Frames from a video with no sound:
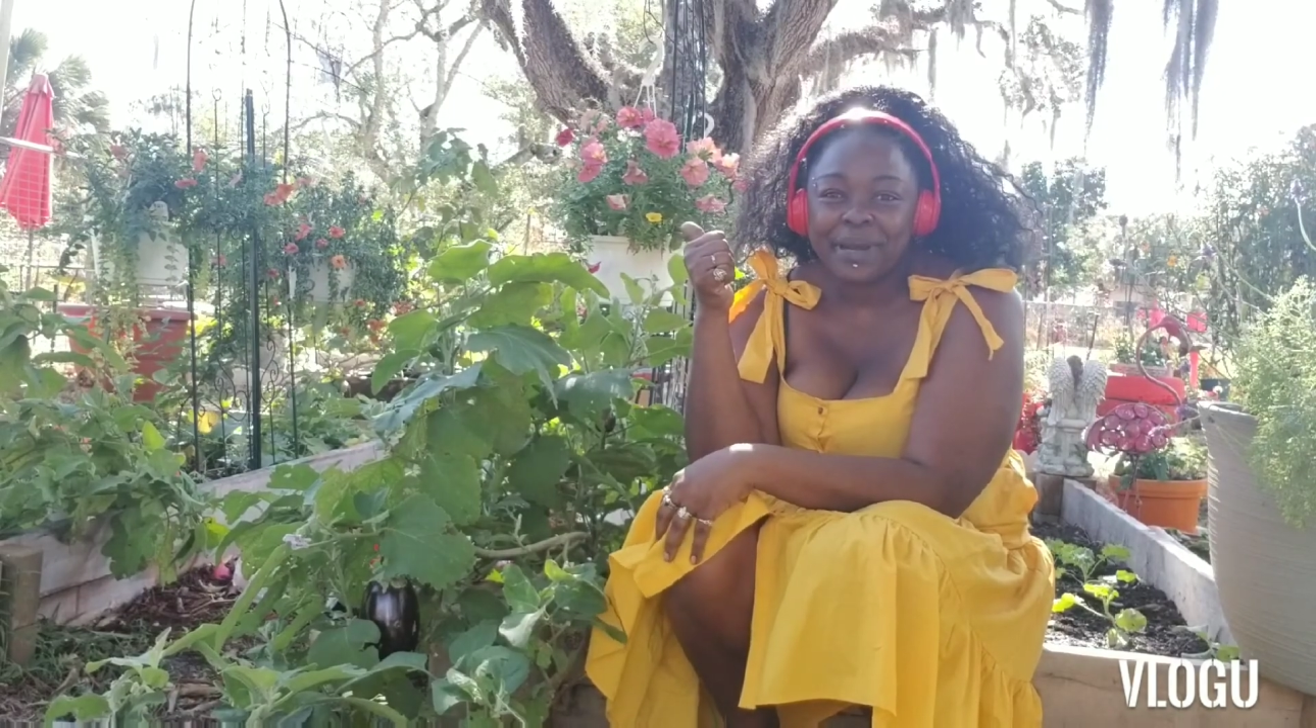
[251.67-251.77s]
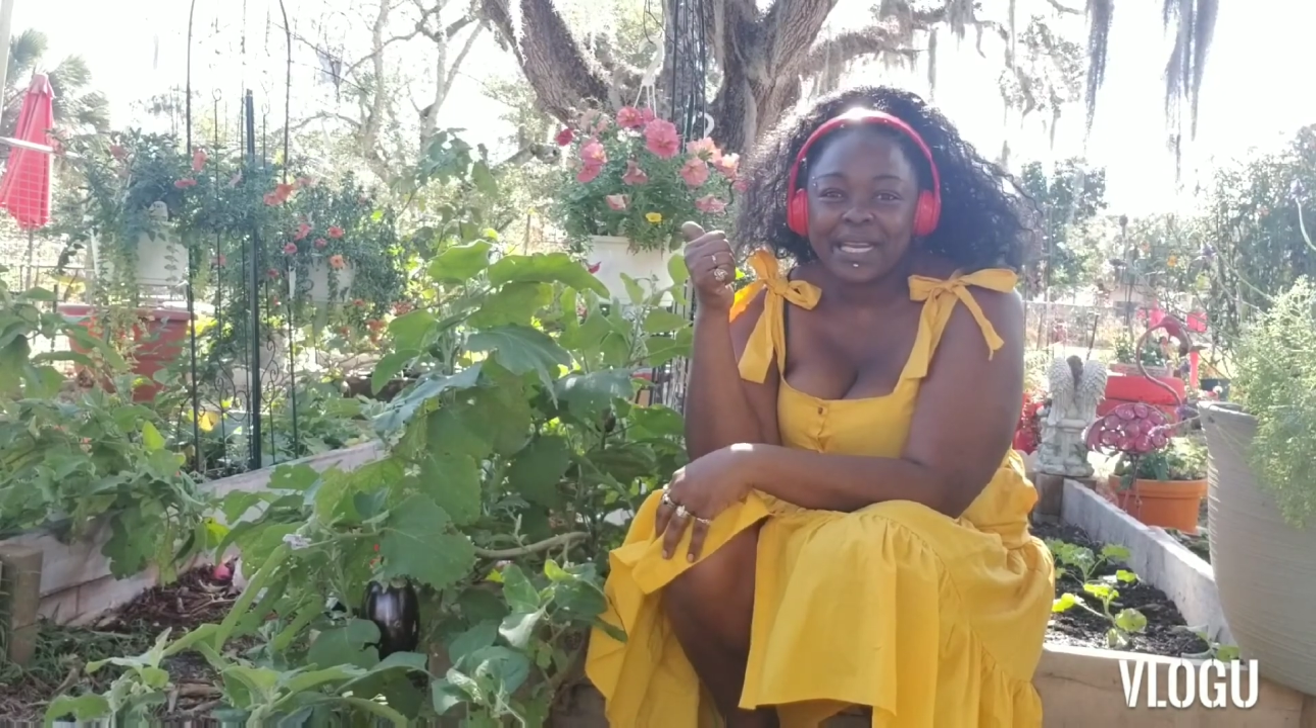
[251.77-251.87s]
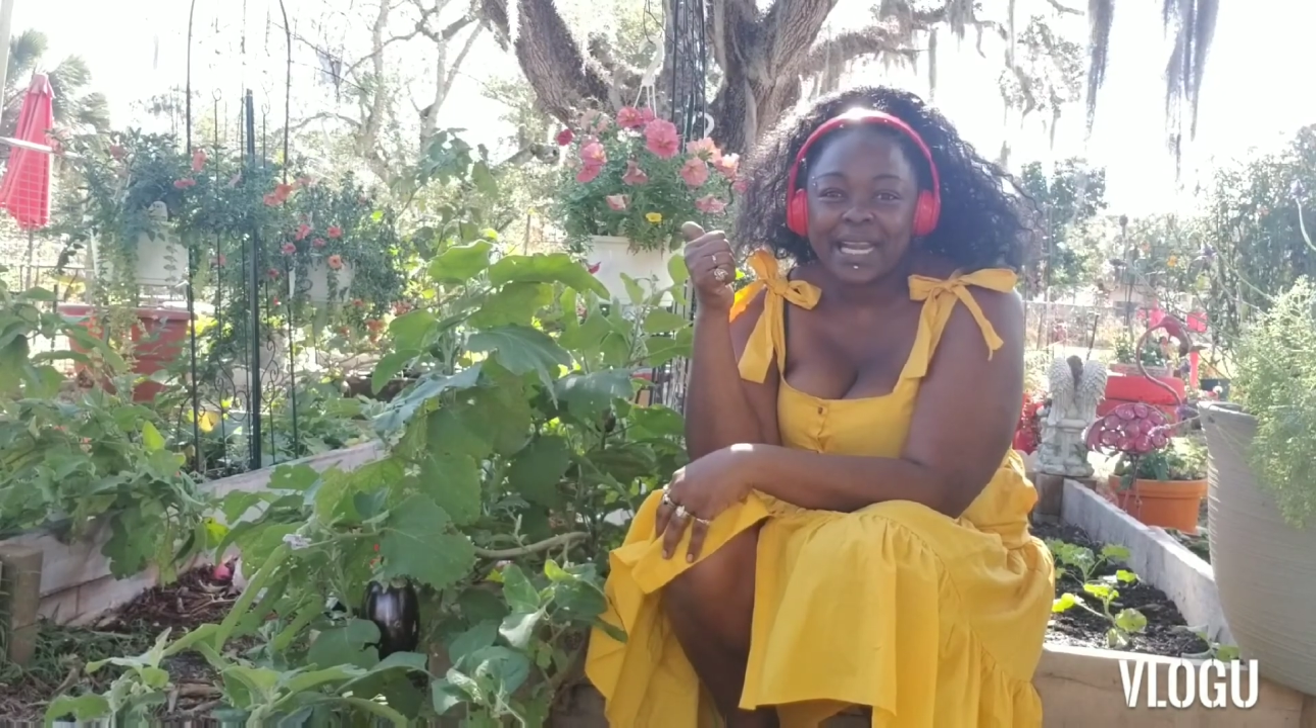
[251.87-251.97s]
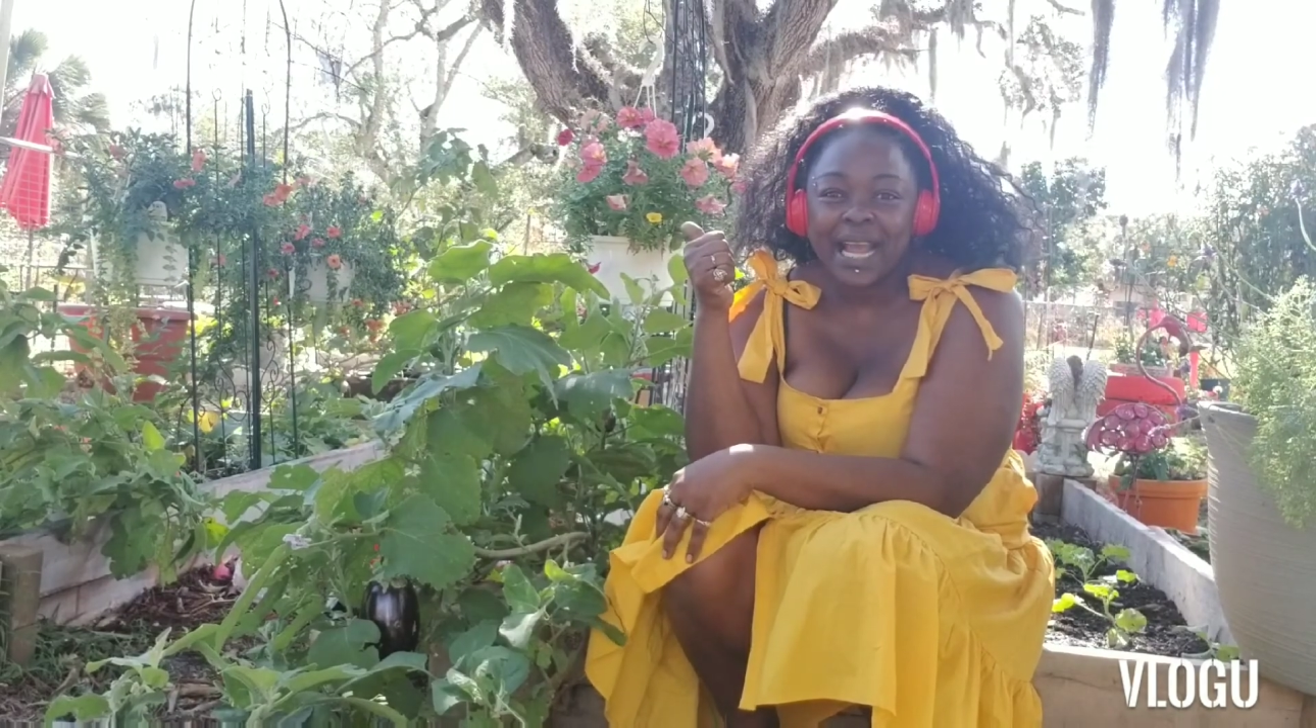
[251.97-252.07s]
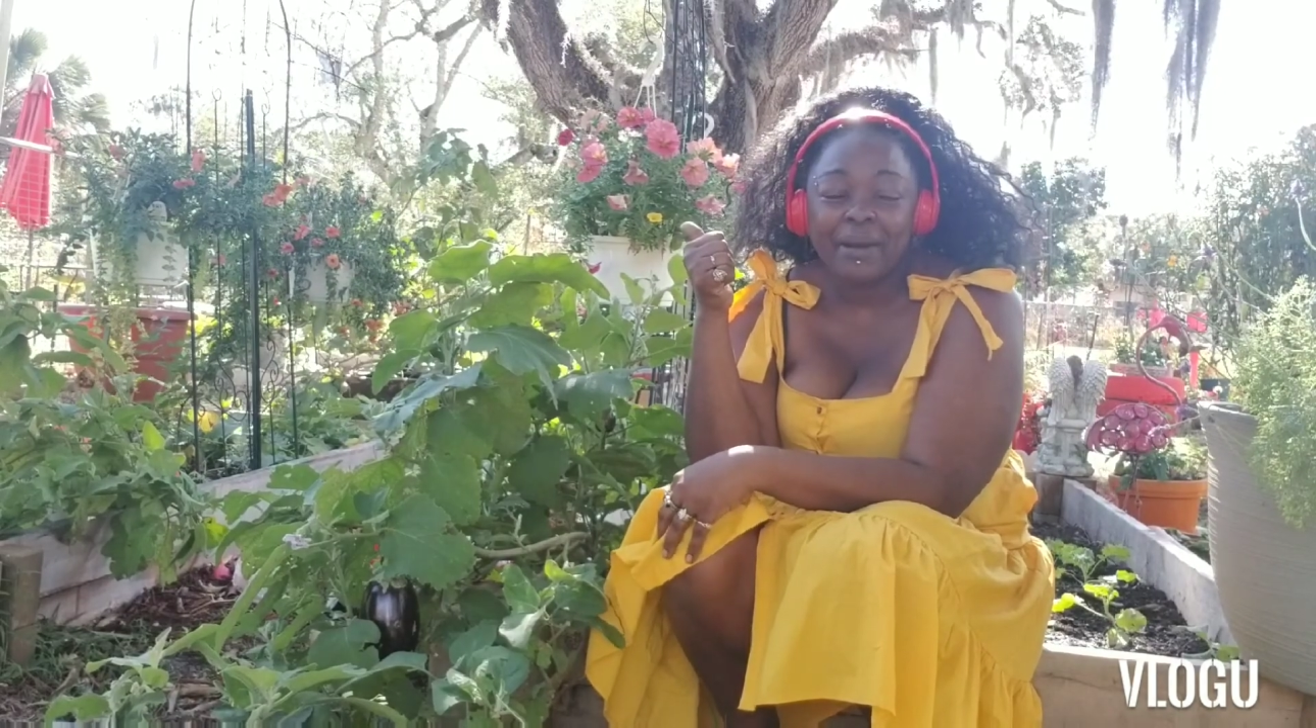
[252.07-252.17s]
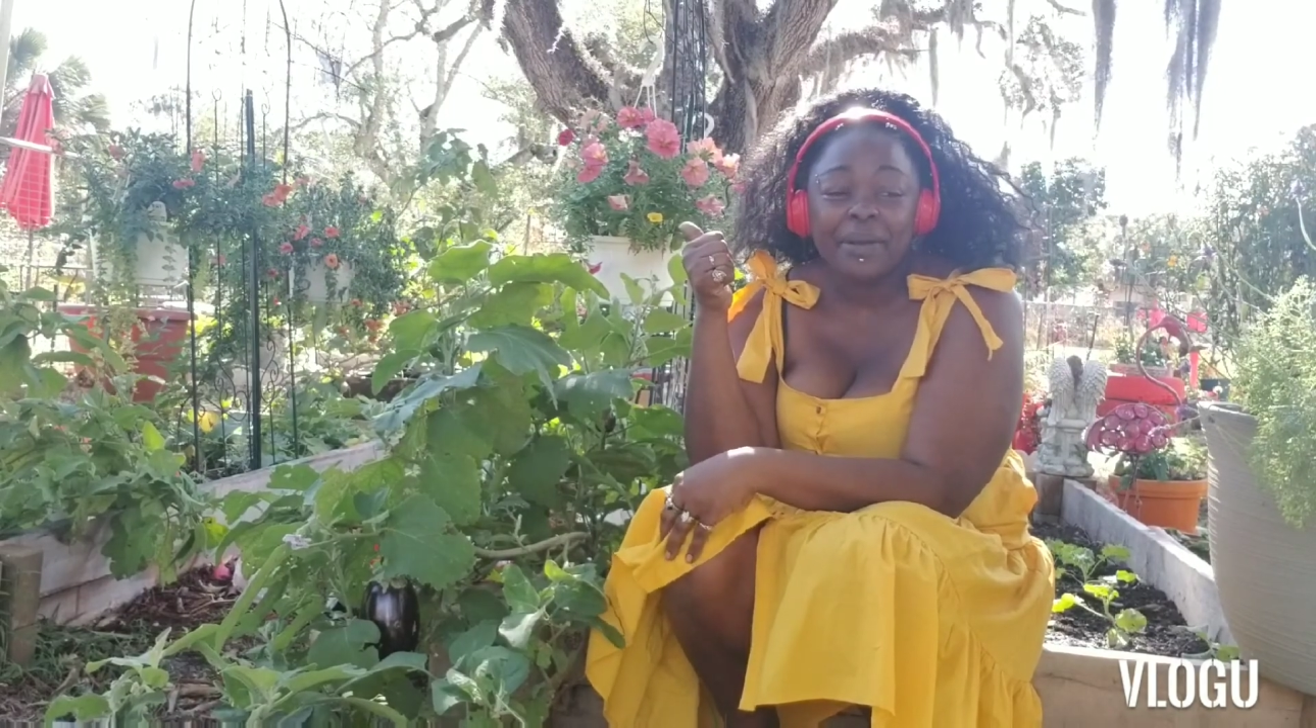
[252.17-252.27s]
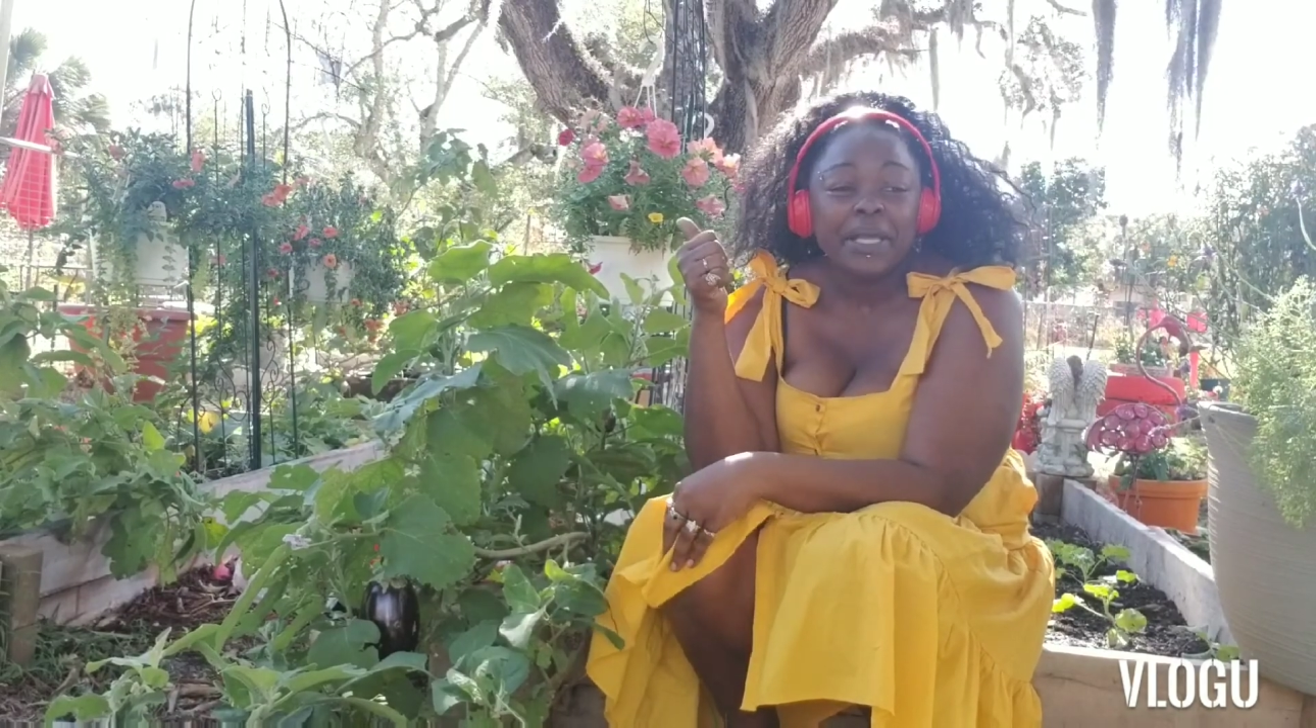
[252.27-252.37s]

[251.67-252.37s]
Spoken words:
right now,